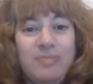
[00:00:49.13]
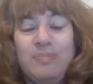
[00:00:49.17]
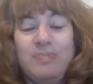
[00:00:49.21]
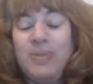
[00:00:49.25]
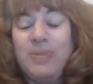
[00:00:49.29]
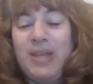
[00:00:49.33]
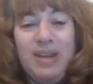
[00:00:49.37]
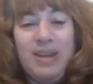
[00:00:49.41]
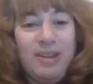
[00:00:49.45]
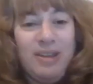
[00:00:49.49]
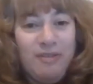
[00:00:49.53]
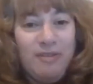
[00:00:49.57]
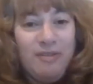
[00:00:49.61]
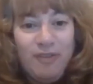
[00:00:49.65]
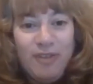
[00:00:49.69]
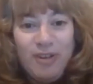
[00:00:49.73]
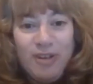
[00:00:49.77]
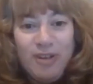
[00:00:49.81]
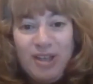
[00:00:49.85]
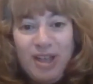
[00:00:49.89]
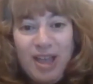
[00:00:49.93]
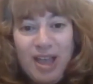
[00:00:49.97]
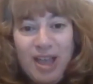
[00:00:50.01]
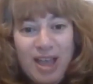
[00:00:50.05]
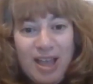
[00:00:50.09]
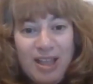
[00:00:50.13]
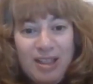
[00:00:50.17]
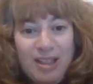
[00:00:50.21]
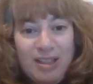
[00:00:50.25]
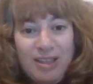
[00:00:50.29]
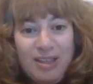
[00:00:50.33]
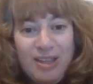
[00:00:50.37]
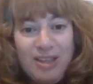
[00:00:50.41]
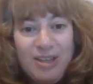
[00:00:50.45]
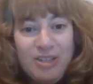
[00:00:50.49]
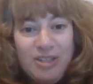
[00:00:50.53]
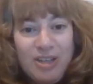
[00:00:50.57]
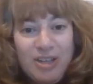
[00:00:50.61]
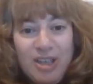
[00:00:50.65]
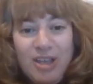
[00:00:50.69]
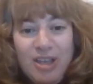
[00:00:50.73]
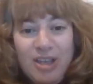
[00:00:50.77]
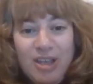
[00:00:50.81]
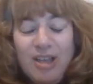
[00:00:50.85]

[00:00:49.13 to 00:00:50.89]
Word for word: planning for college.